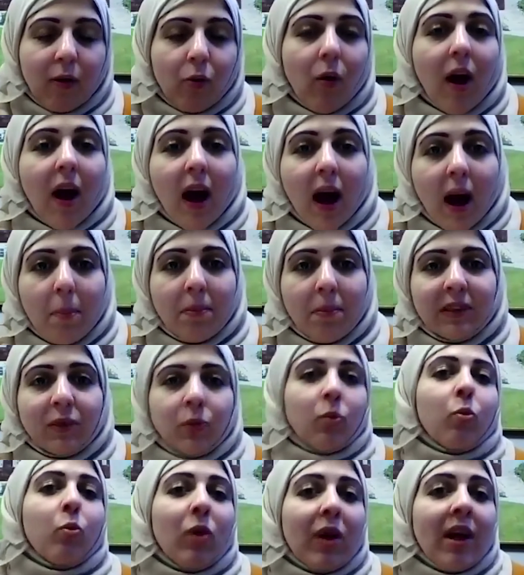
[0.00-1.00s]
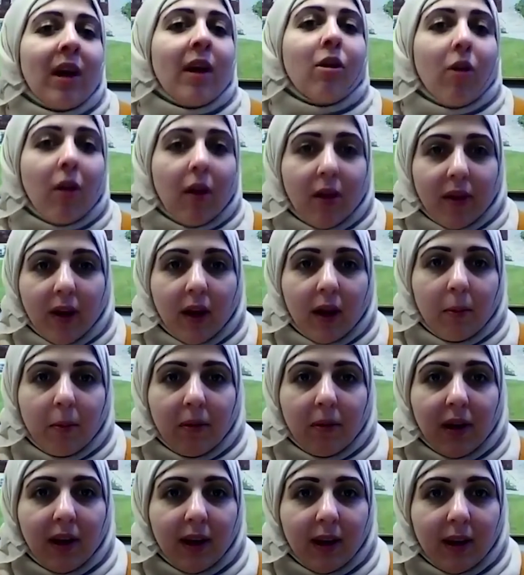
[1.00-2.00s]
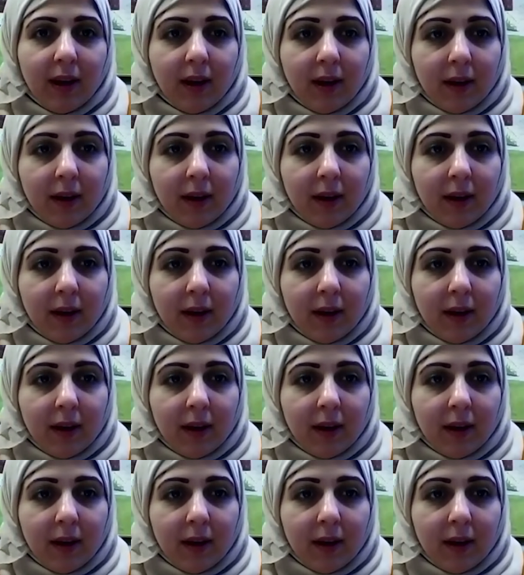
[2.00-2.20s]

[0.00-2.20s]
What happens when I call the helpline?